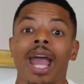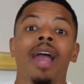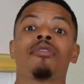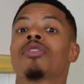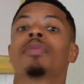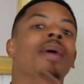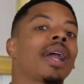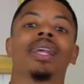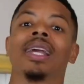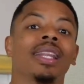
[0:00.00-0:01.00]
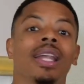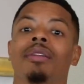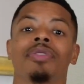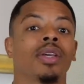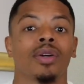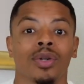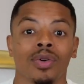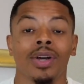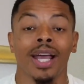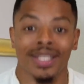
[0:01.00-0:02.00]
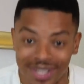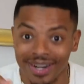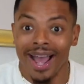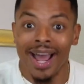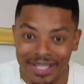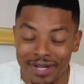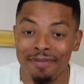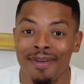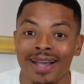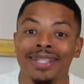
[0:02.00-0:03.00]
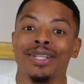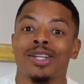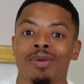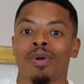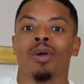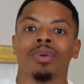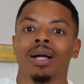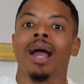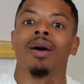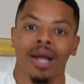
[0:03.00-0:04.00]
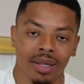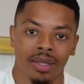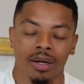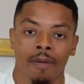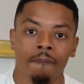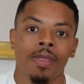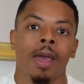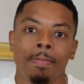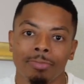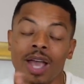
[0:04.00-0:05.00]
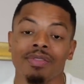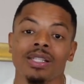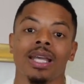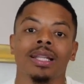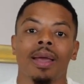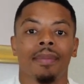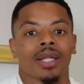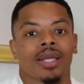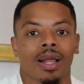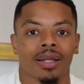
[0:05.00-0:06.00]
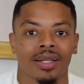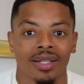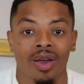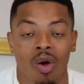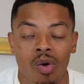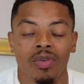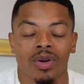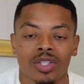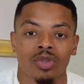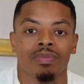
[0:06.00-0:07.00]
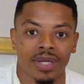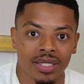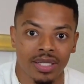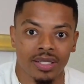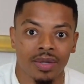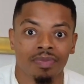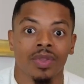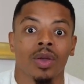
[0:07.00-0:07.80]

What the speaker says: Everybody in that vehicle is going to identify that there's a purple cow out there. You have to take that mentality over to business.